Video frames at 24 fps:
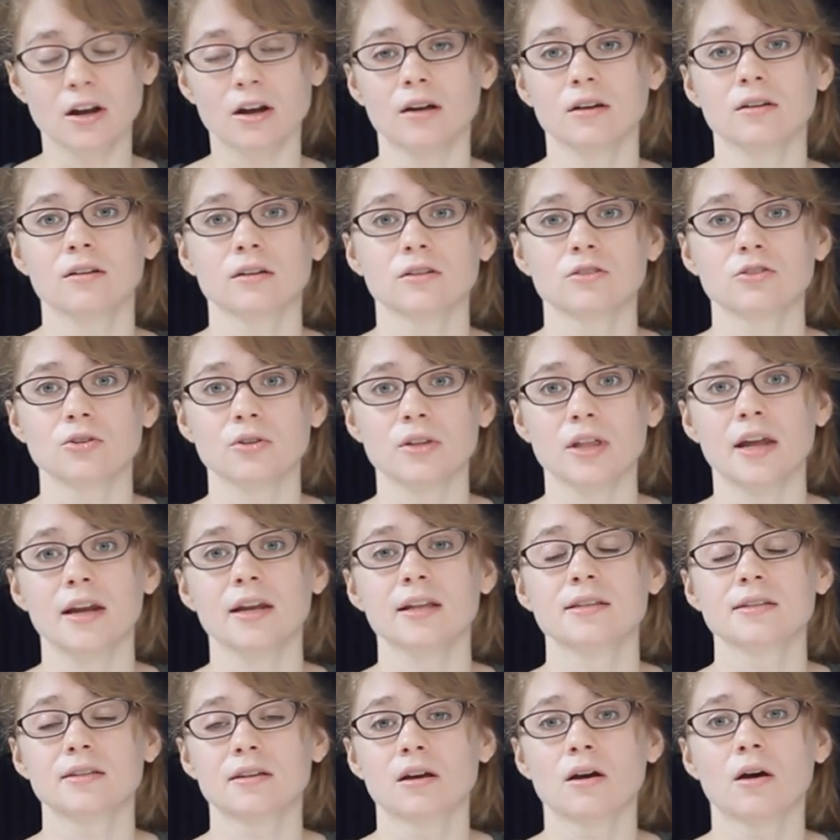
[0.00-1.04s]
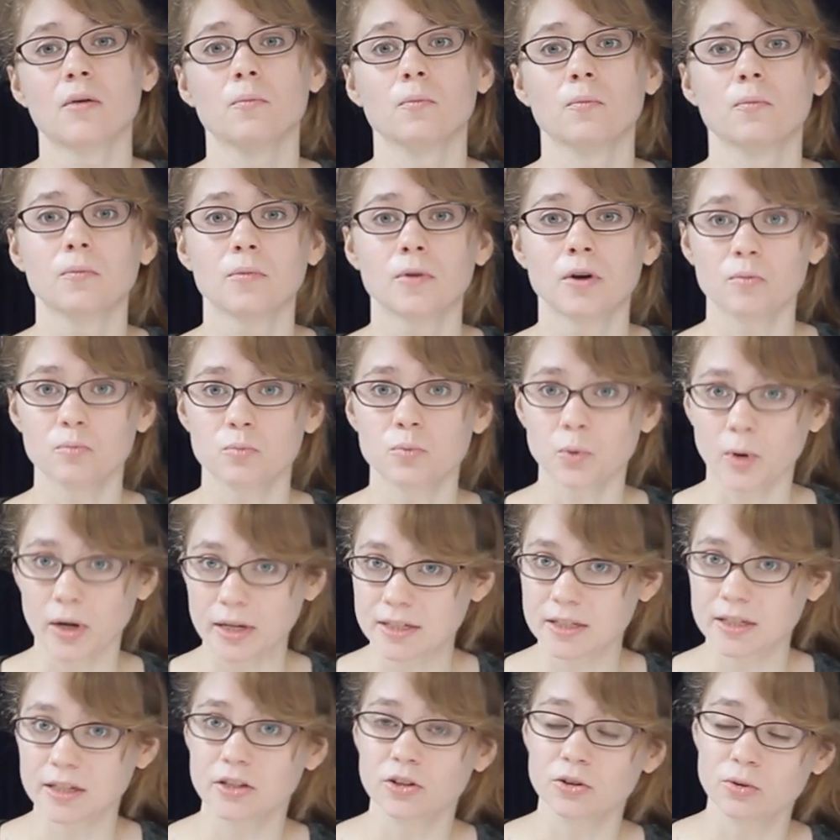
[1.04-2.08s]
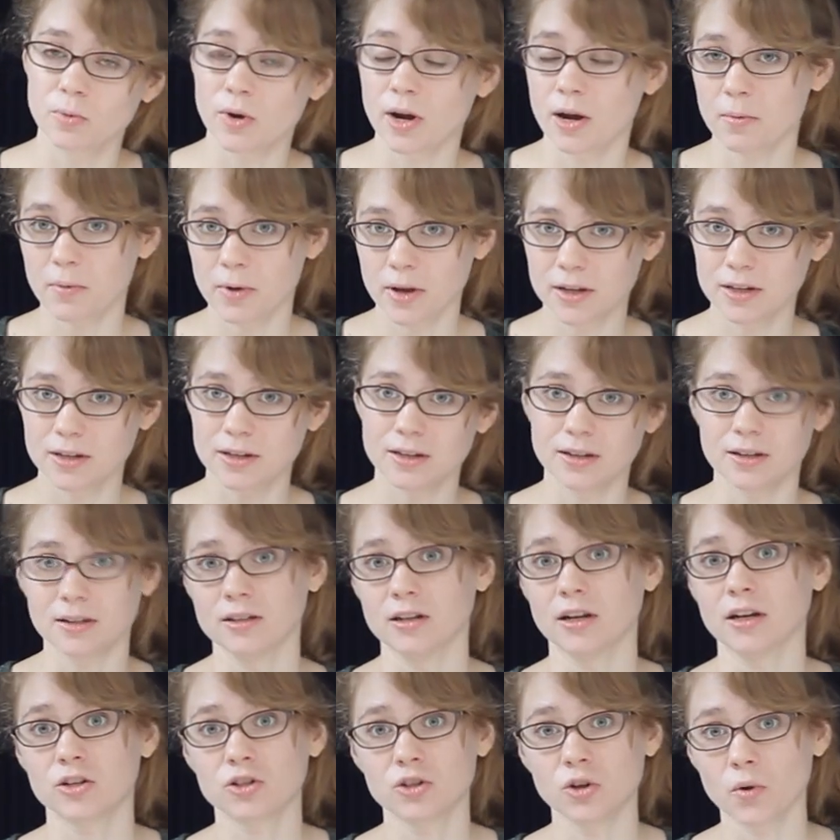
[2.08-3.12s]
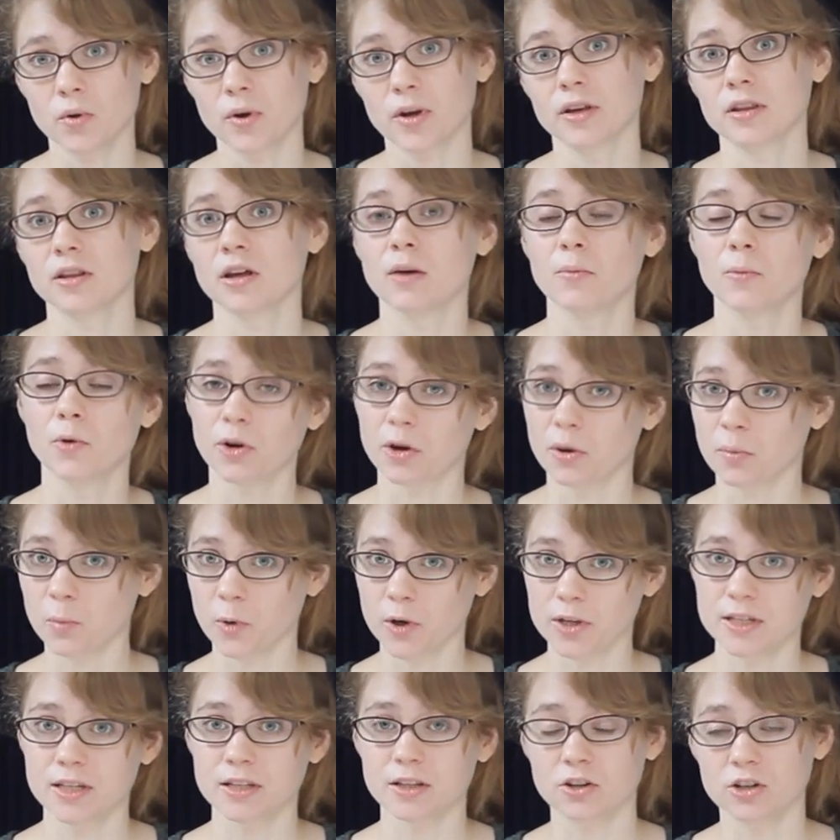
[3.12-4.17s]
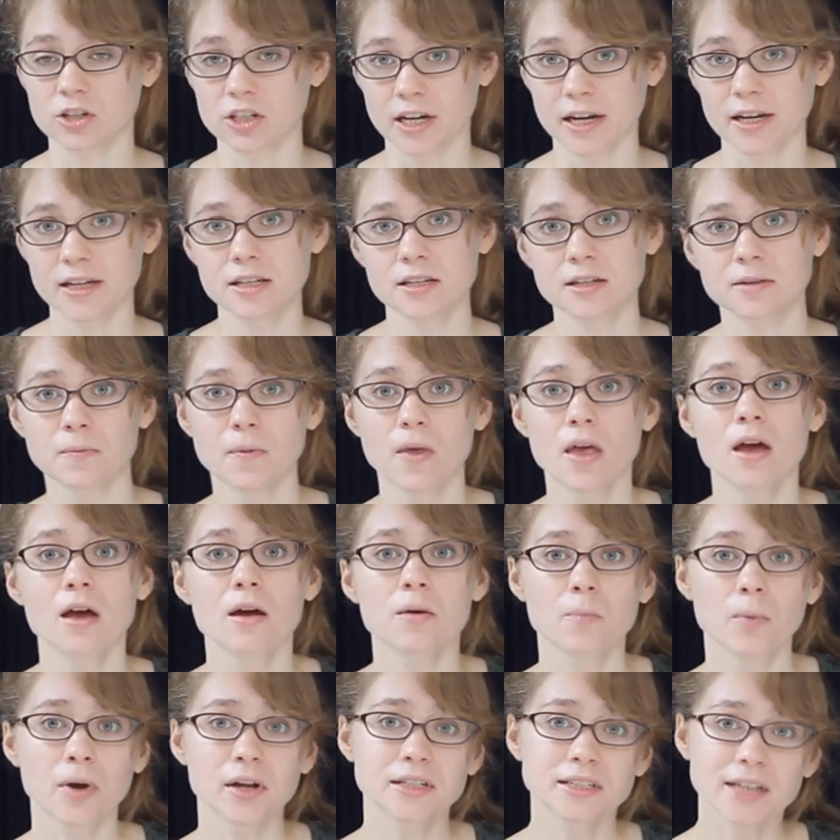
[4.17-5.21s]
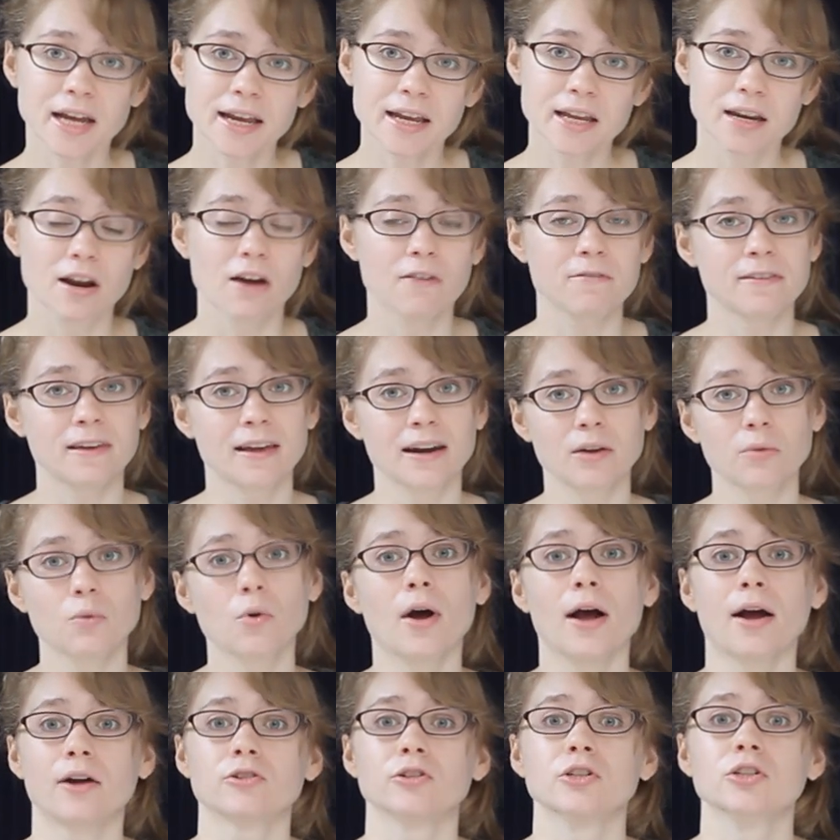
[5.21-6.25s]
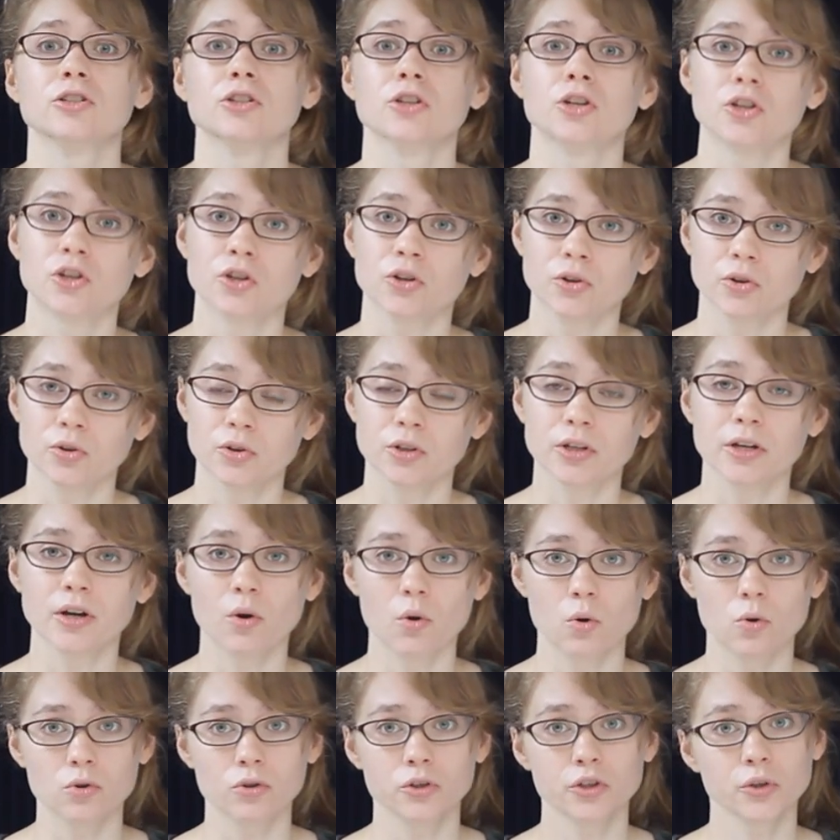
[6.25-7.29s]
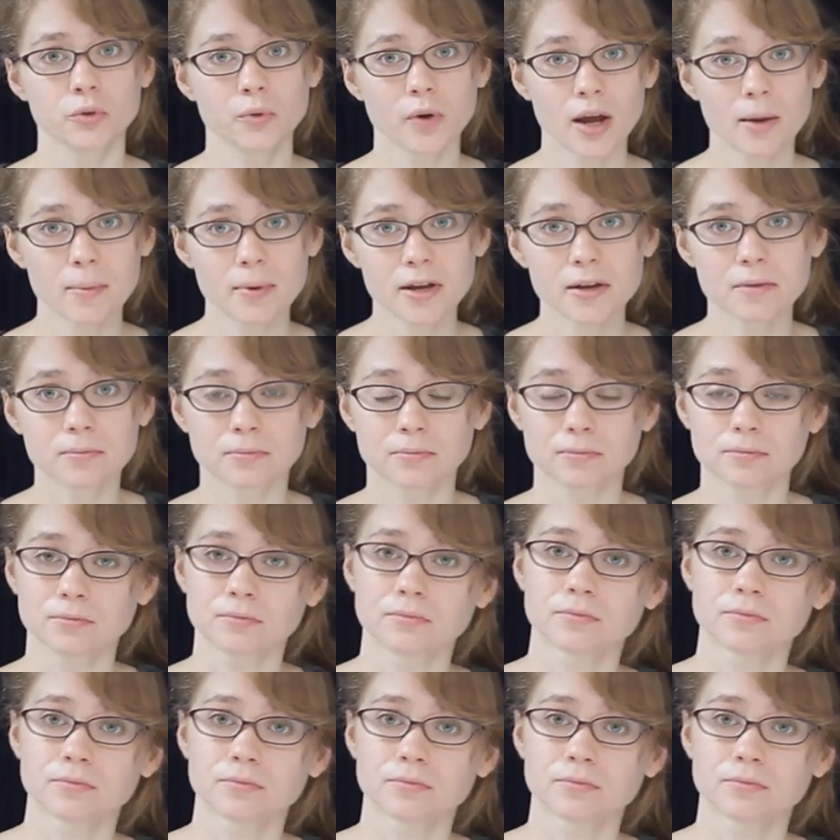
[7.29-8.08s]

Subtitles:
not so that it's compressing your rabbit and like choking them or compressing their chest, but tight enough that it will actually securely hold your rabbit.